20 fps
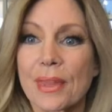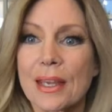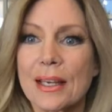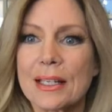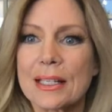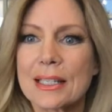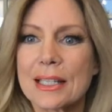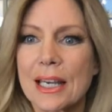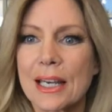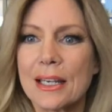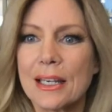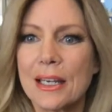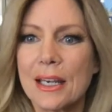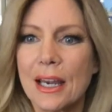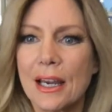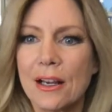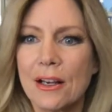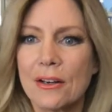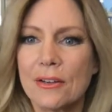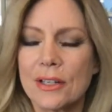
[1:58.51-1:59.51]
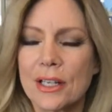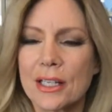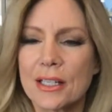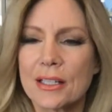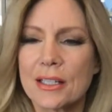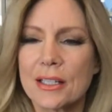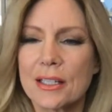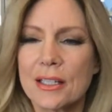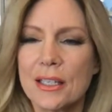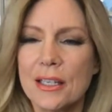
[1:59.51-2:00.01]
San Diego, nice
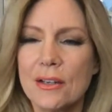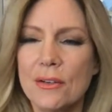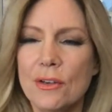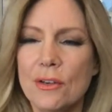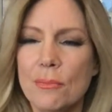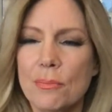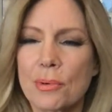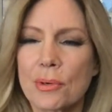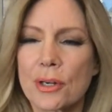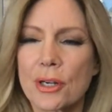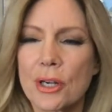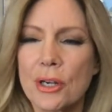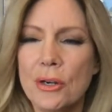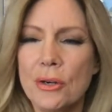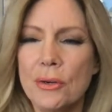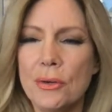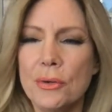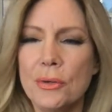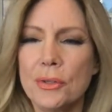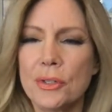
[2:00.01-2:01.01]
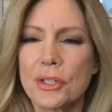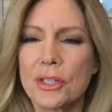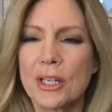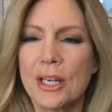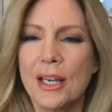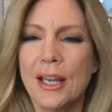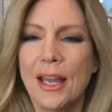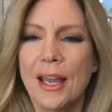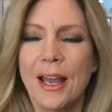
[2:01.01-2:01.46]
to see you. Newport News.